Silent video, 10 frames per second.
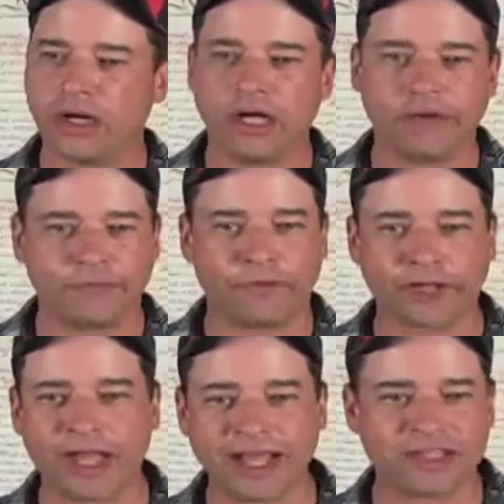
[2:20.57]
and for
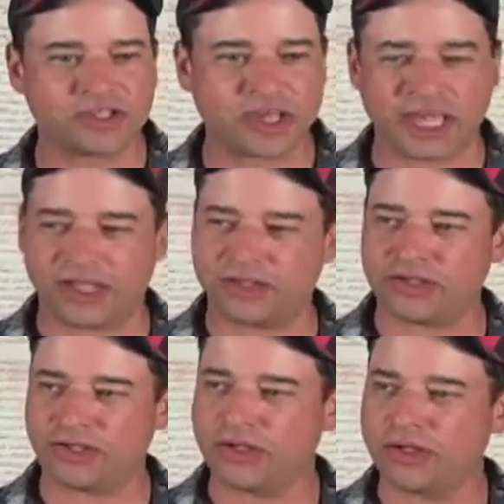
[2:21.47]
God's
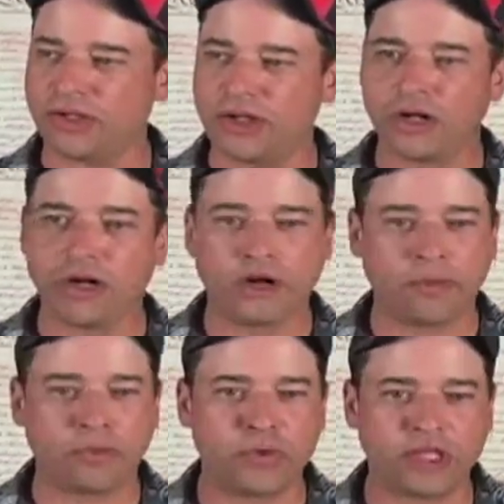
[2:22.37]
sakes,
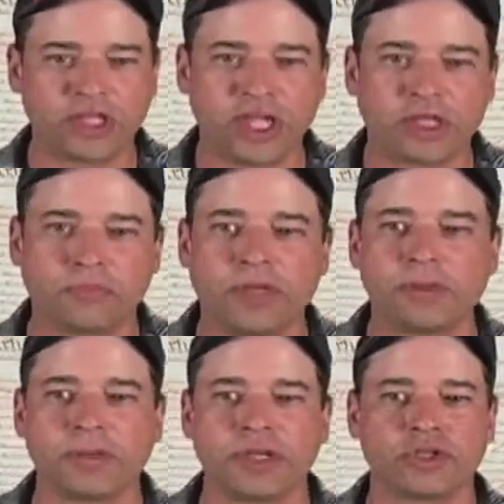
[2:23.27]
appreciate the
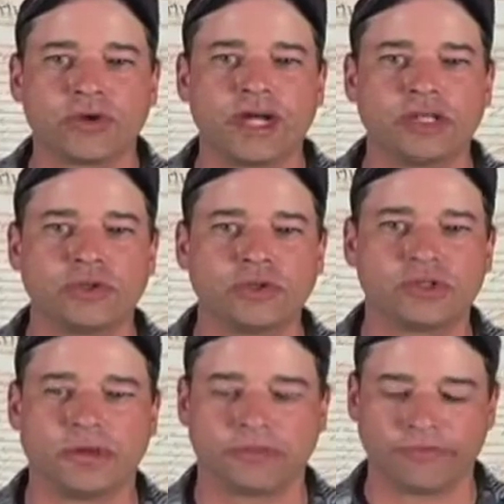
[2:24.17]
people that are trying to do
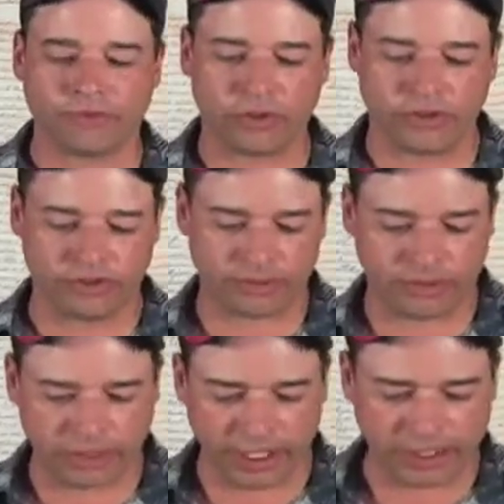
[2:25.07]
something for you.
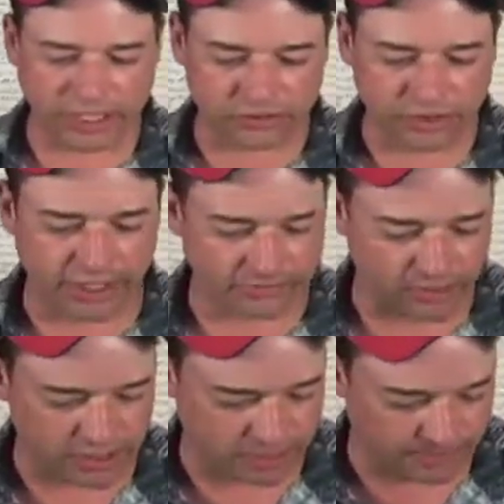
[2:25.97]
All right? That's all I have to say.